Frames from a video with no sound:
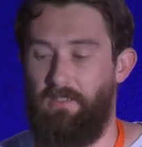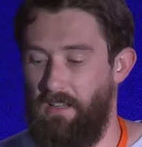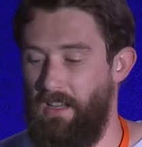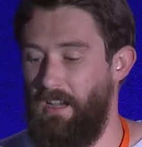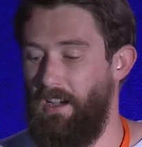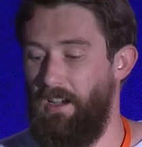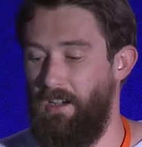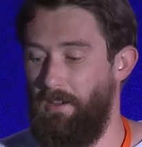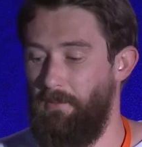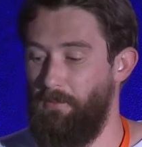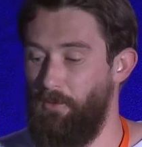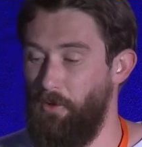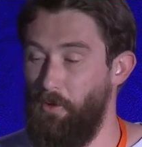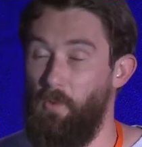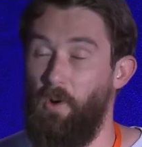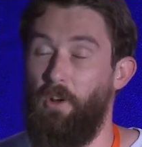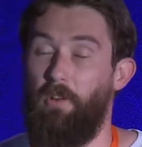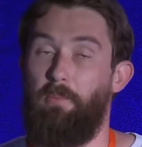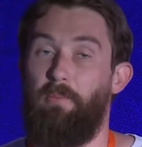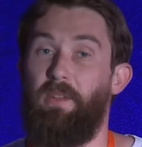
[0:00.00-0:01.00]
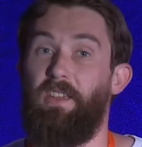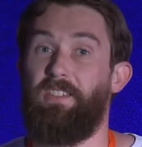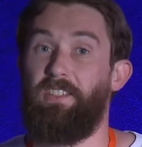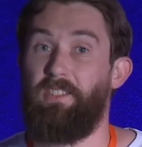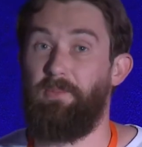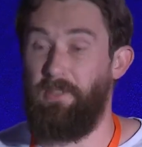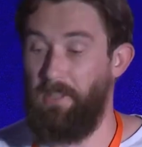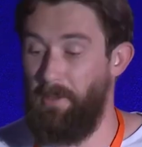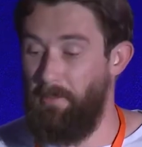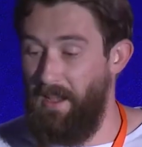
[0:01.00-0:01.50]
or what appears
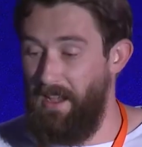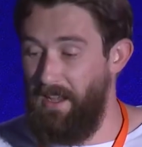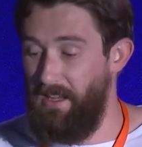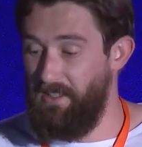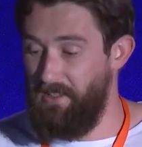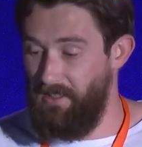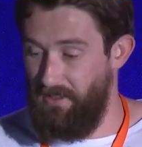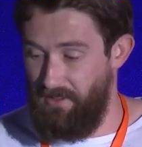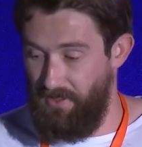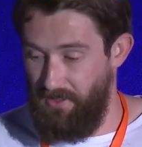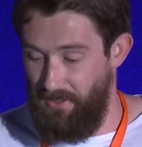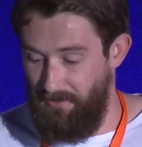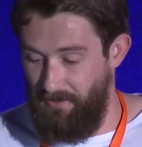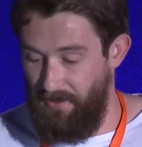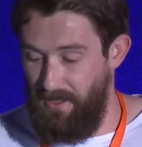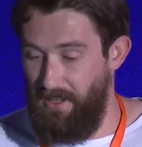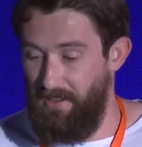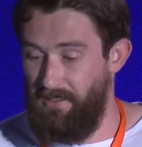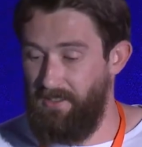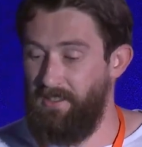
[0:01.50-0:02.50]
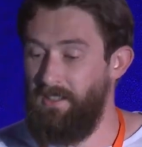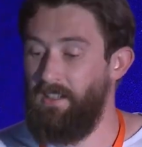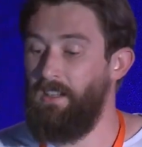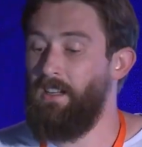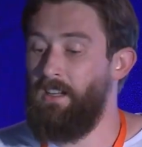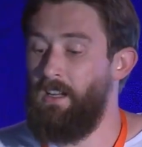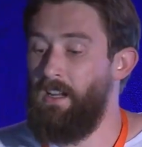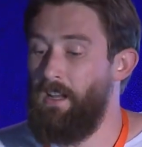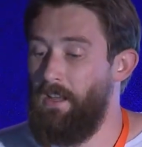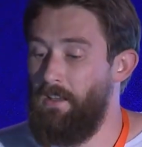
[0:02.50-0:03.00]
to be a page, and it's not found,
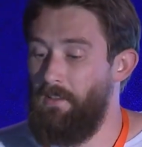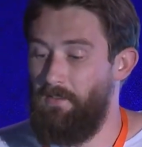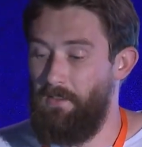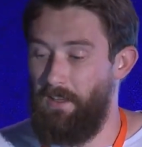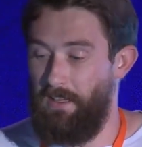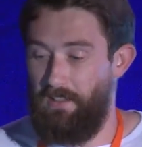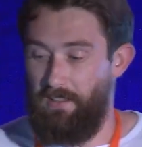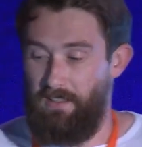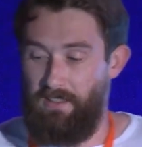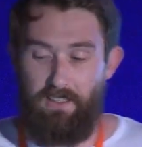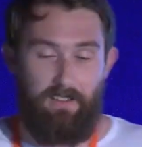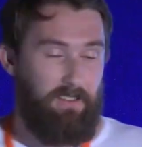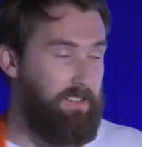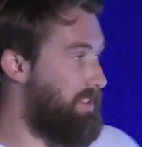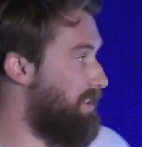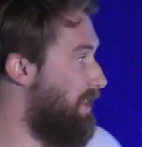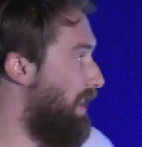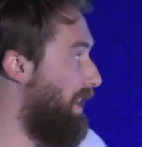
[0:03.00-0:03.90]
they're going to get this